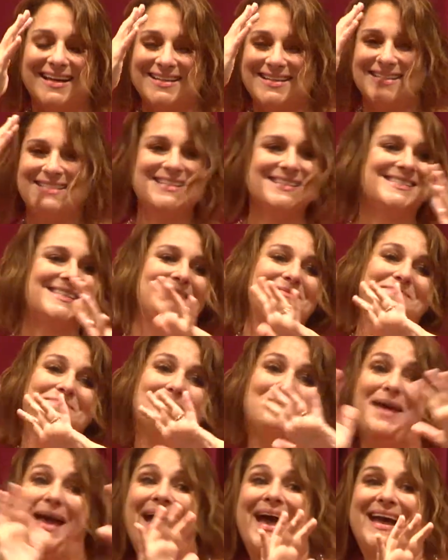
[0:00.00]
and it doesn't
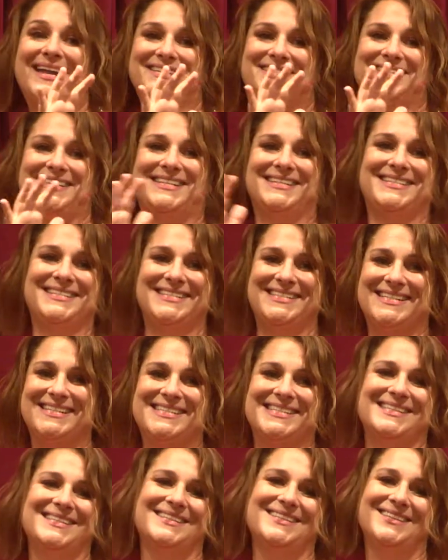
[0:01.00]
match, and it just
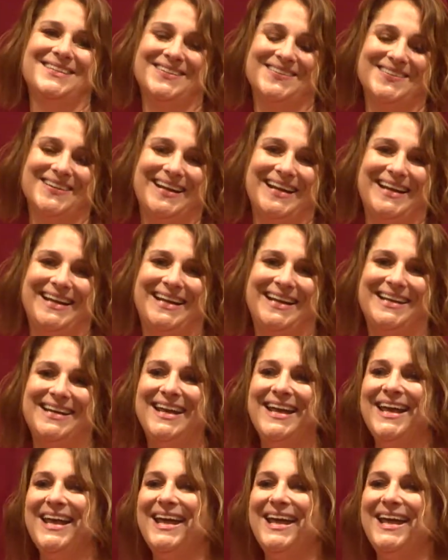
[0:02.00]
doesn't look right. And